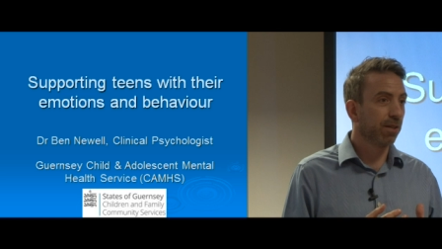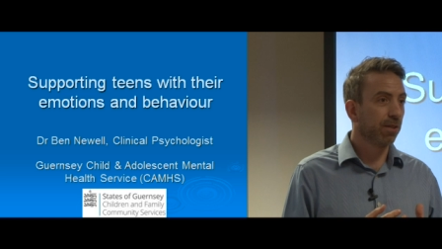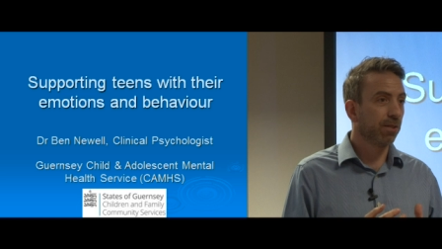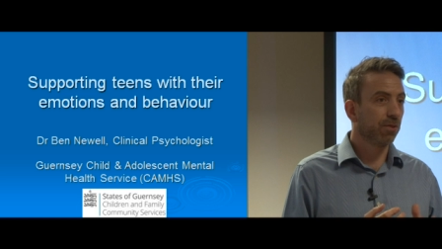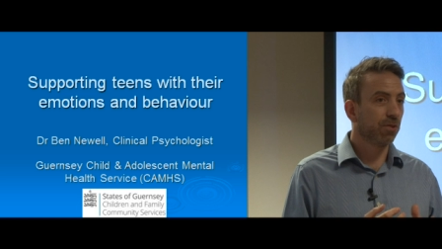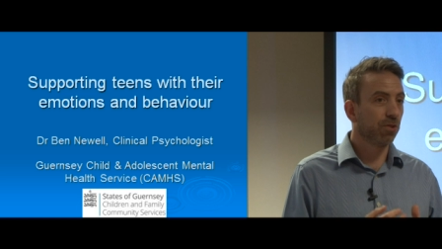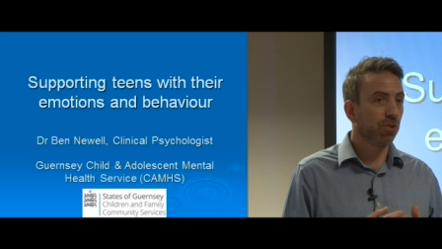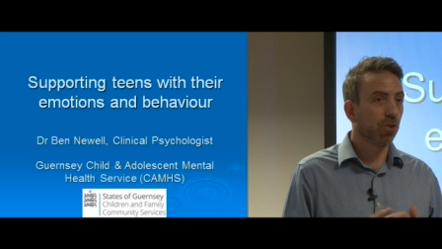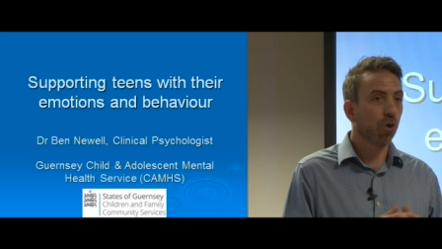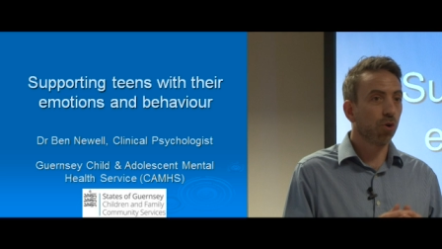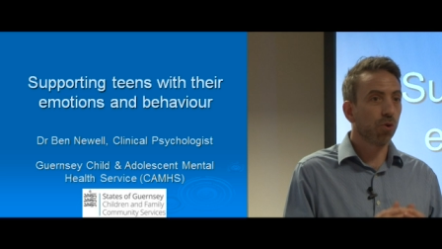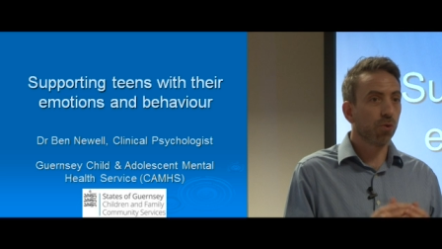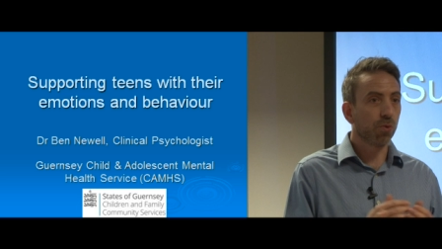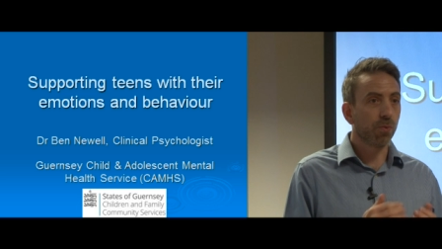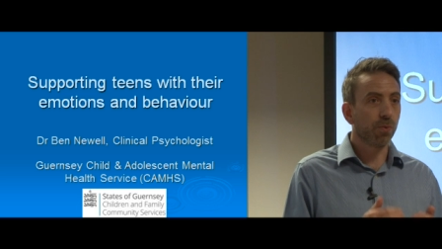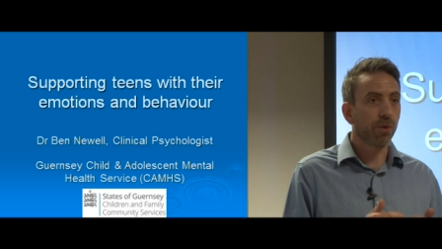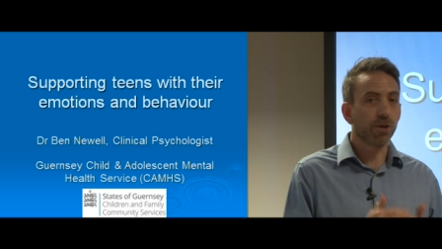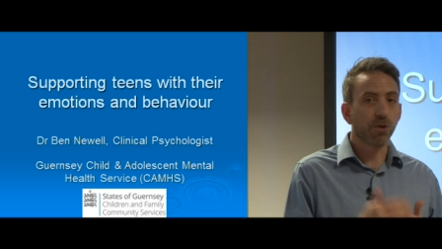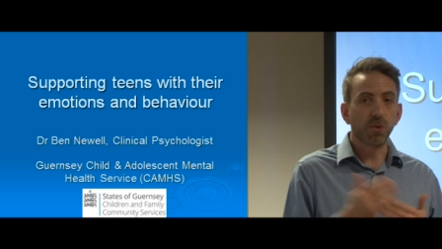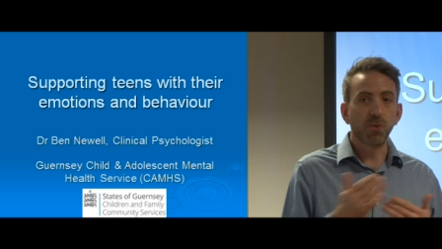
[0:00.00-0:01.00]

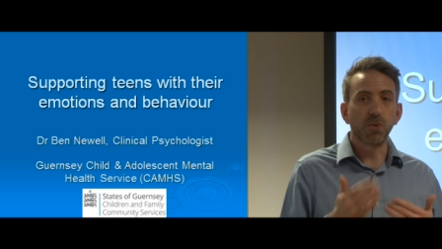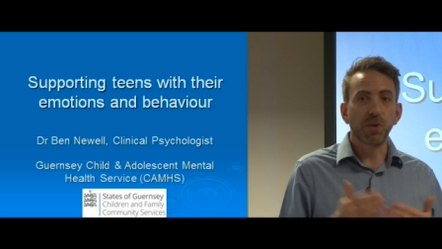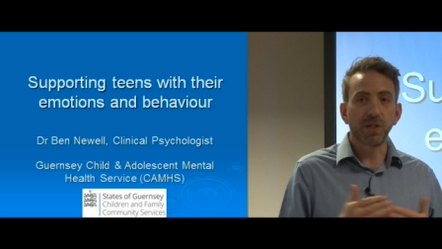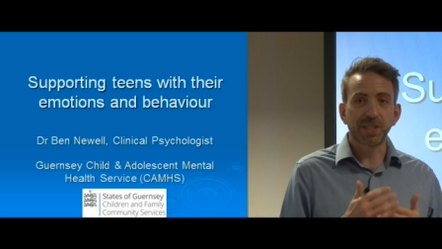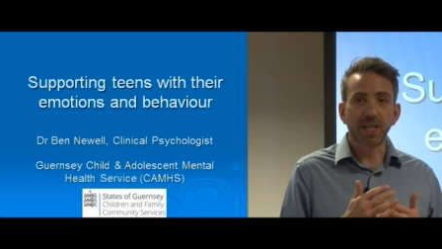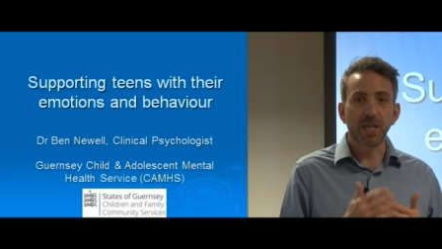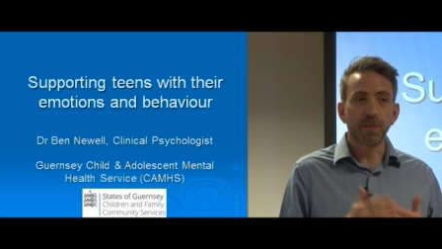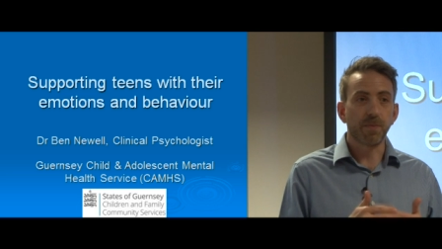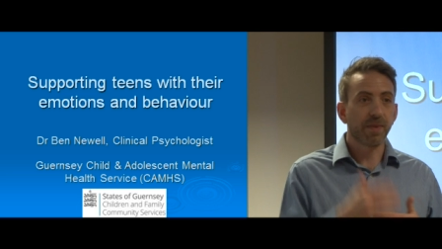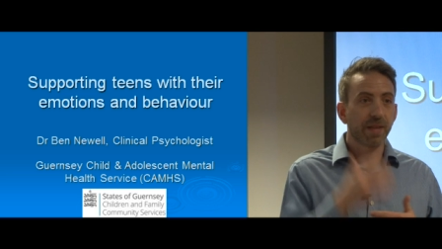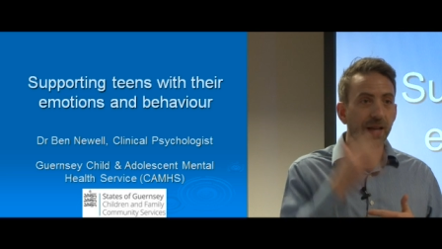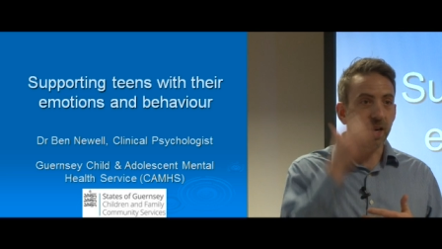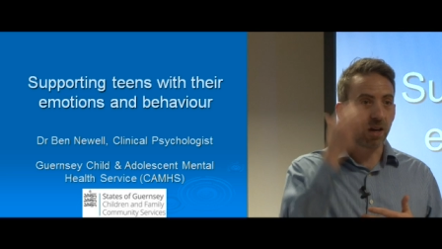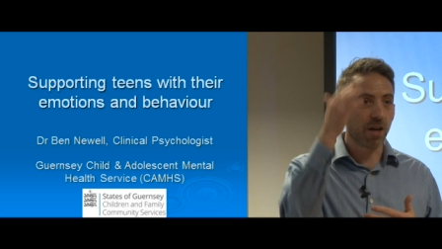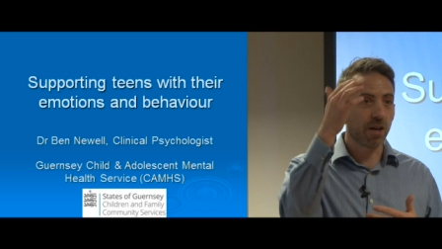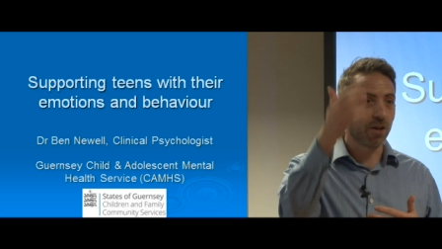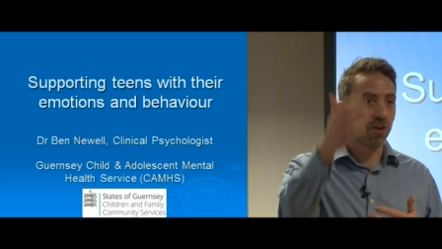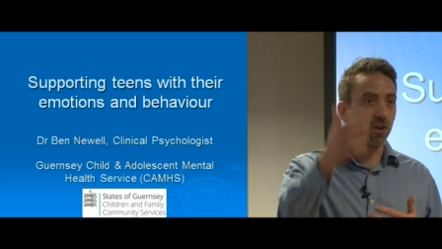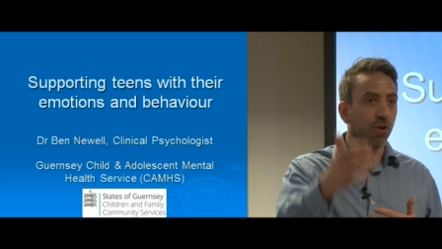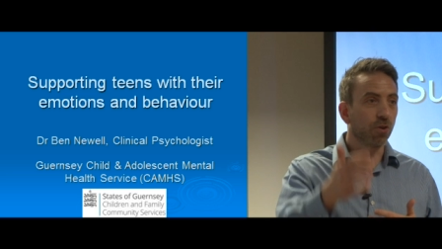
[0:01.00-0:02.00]
we're not always keeping that kind
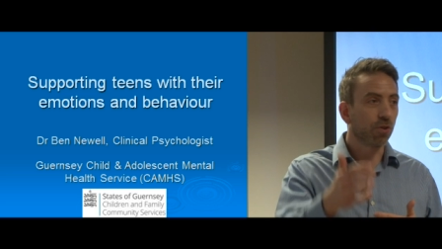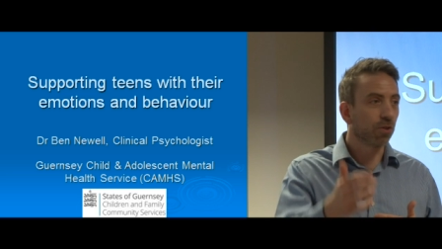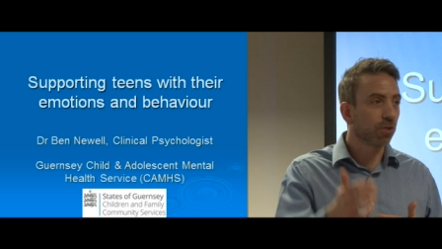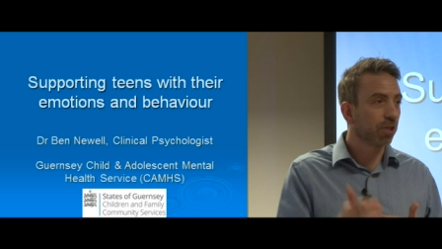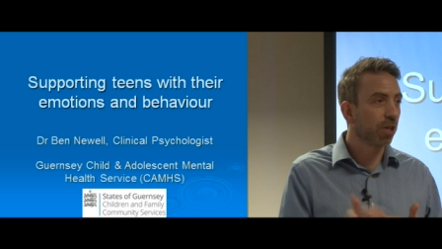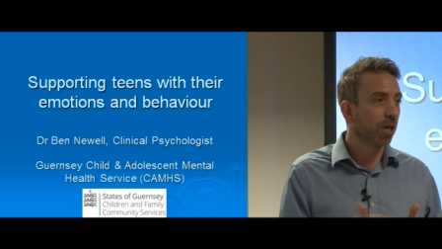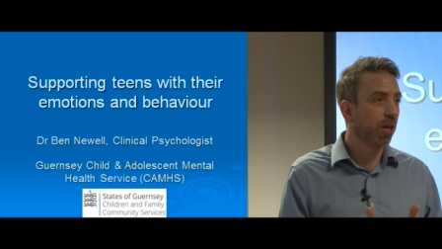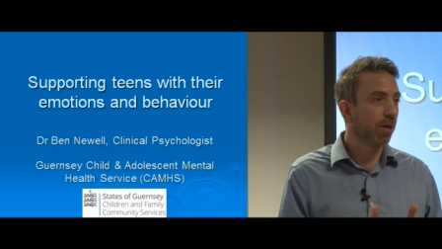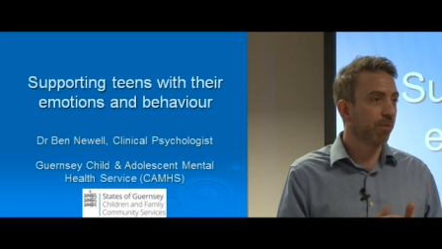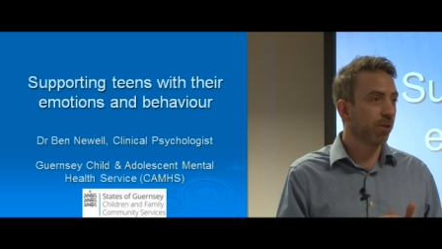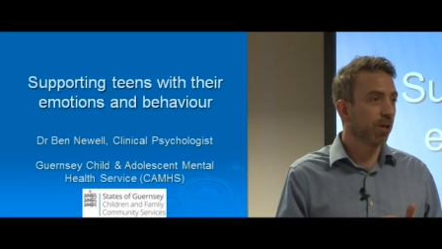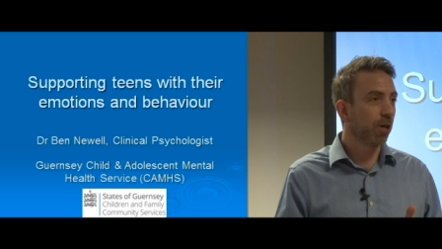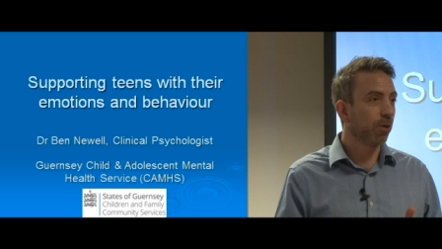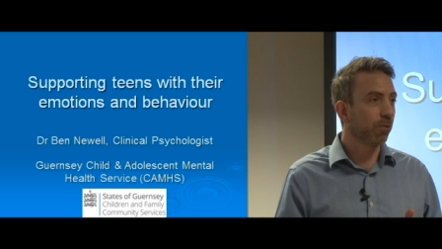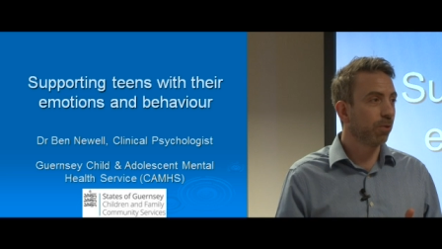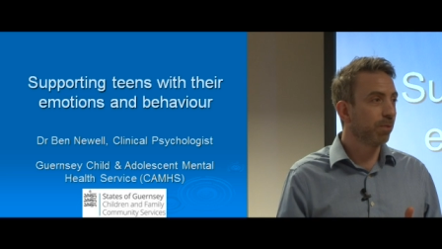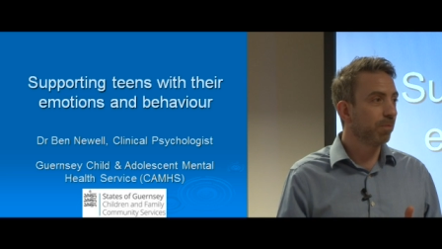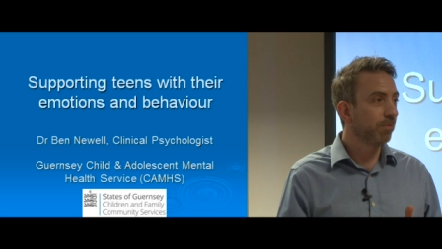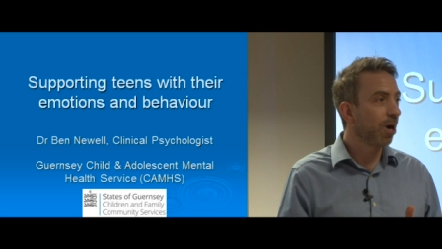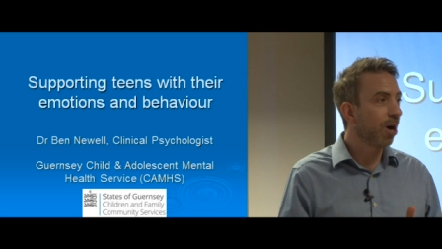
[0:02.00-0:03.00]
of long-term goal
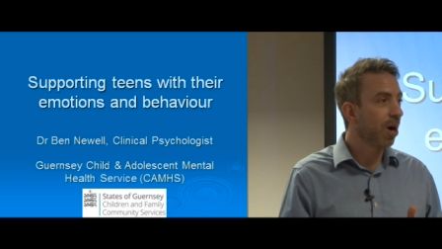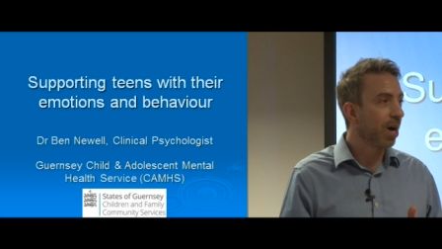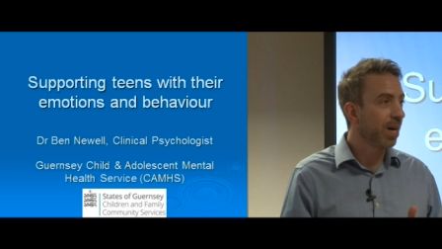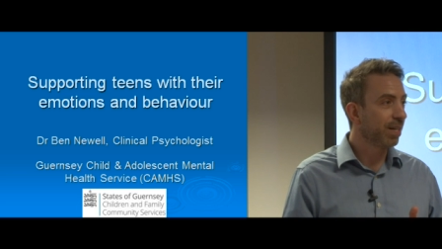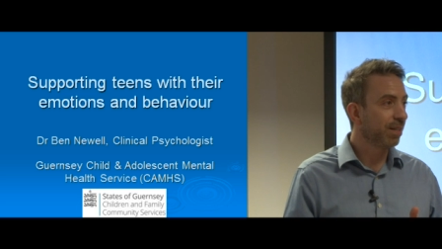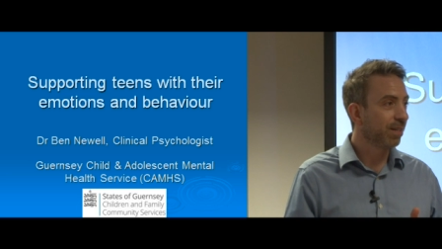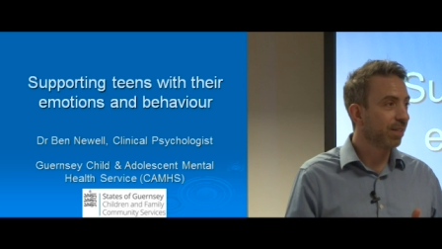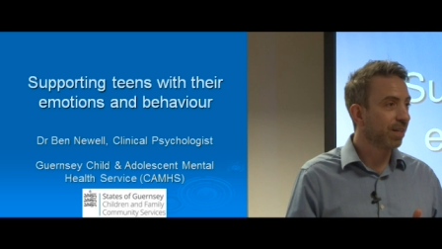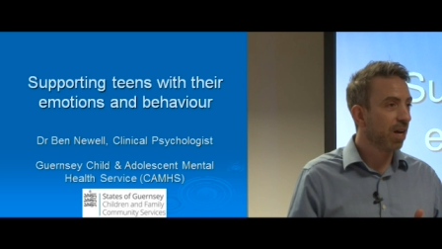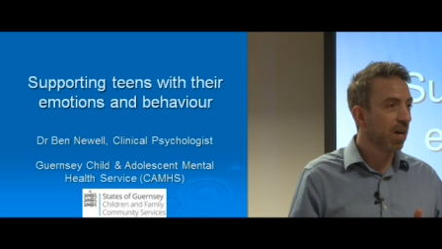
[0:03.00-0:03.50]
in mind.